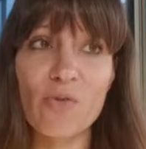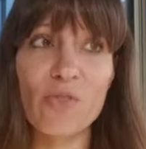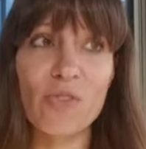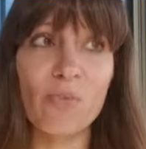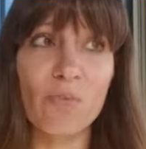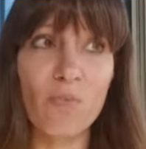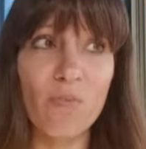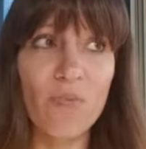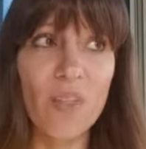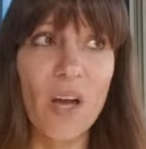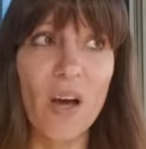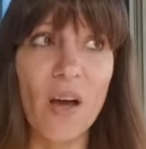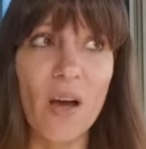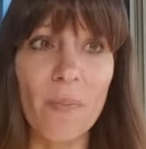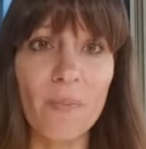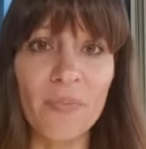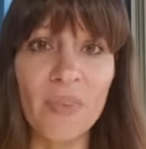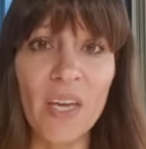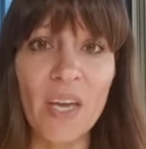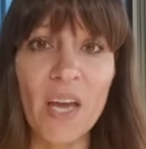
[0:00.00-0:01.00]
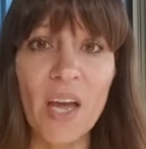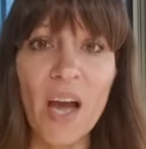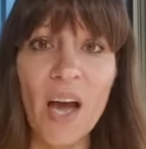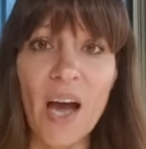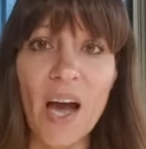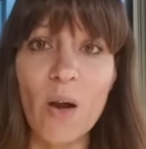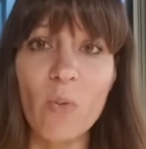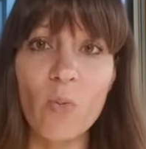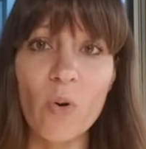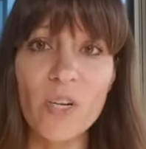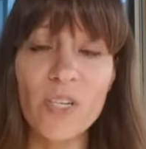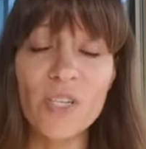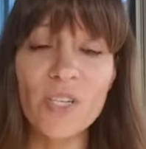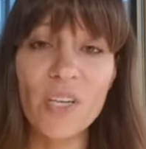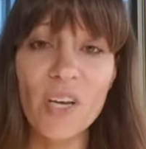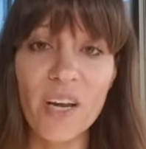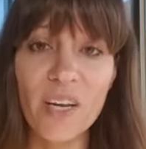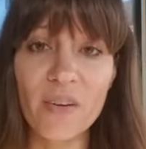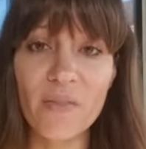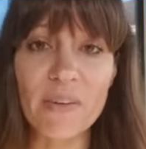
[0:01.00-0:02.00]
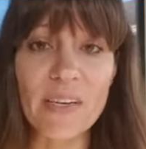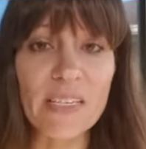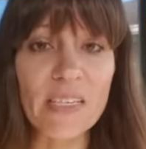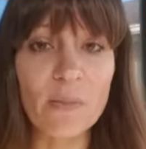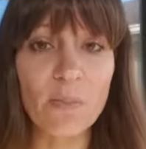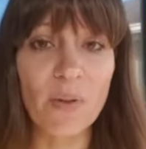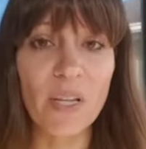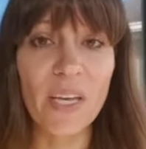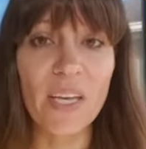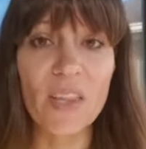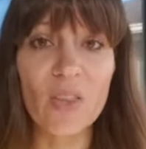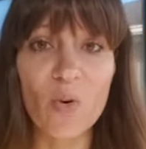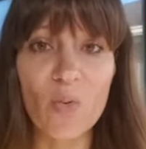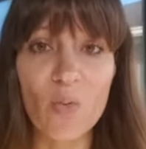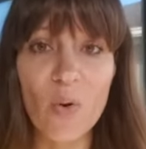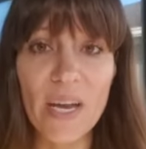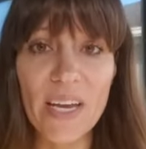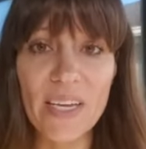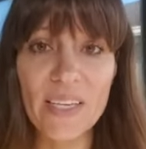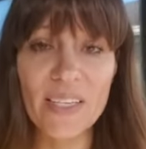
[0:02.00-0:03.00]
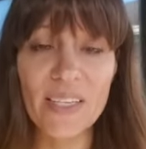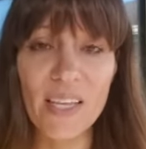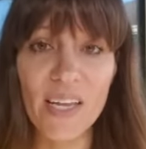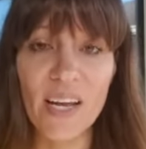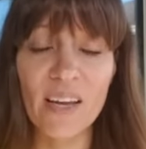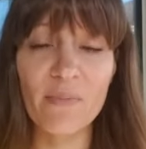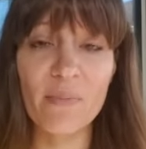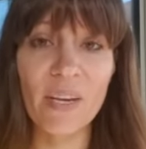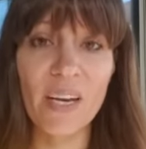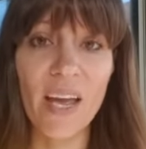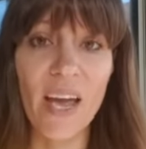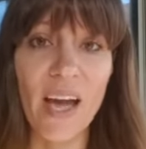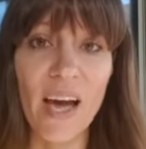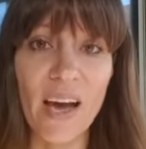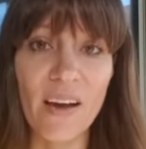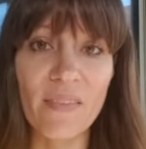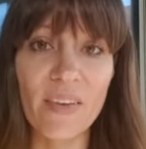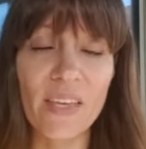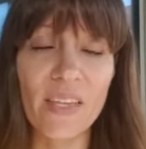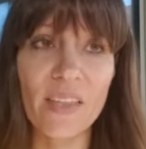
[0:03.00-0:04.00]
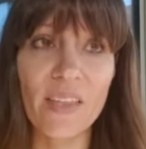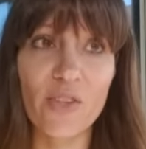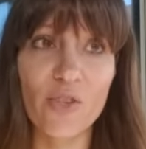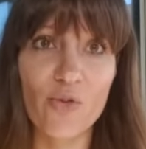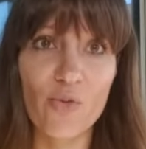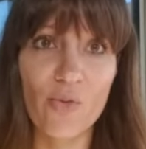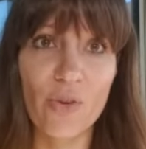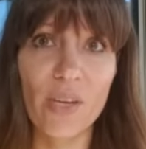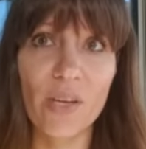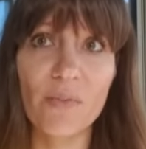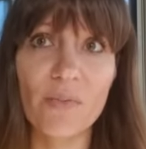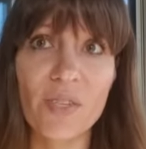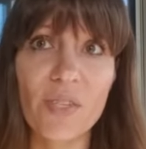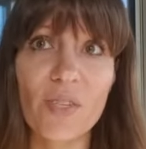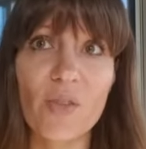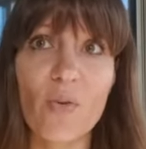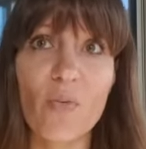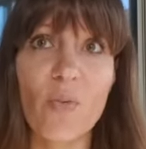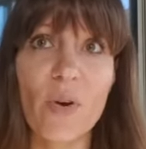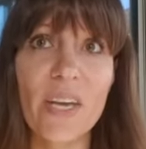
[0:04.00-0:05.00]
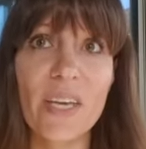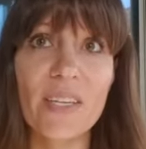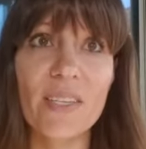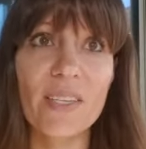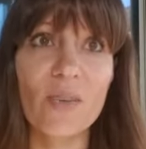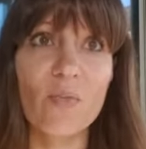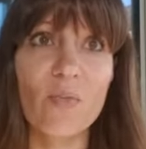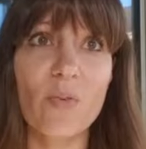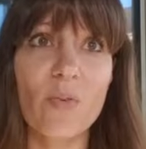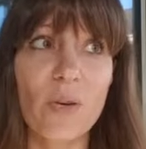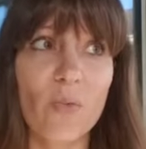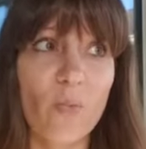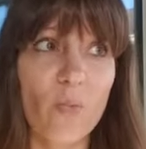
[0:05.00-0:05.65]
there's... Um, I want to kind of explain the ways that I've been having the dreams, the ways in